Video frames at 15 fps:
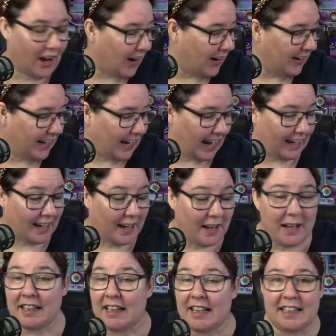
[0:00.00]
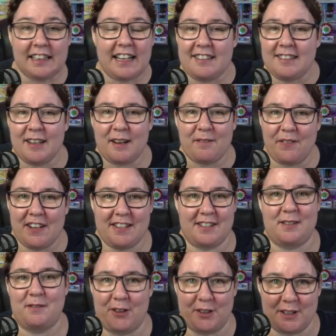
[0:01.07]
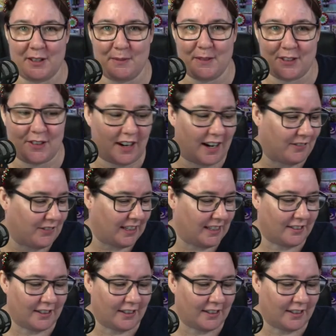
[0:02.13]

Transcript: Okay, let's jump into some Christmas craft here.